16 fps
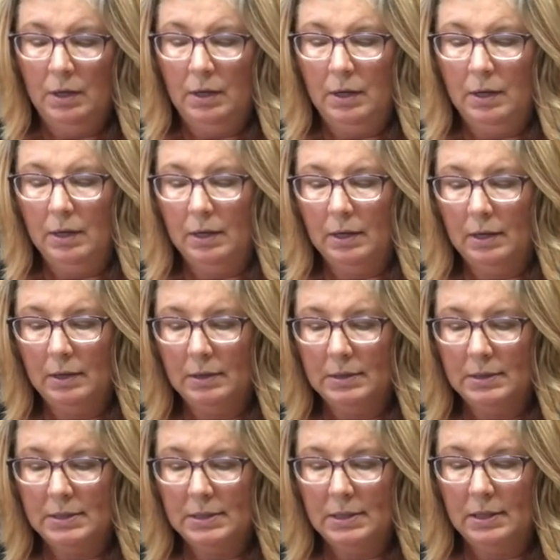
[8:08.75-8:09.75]

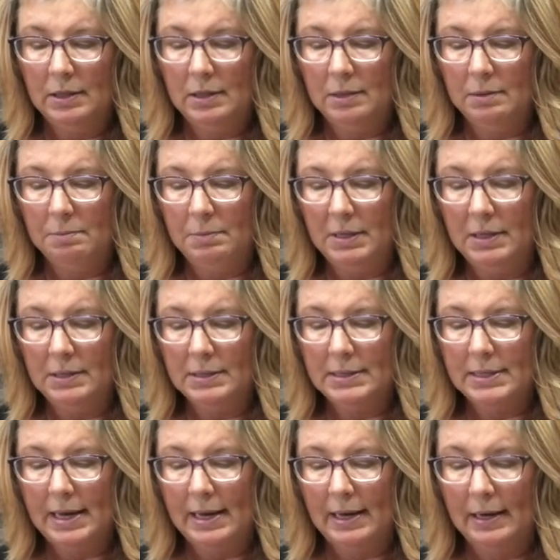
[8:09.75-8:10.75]
And in the
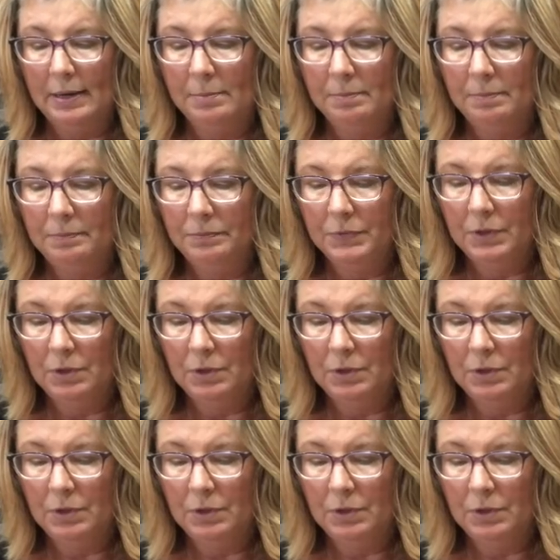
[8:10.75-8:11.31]
meantime,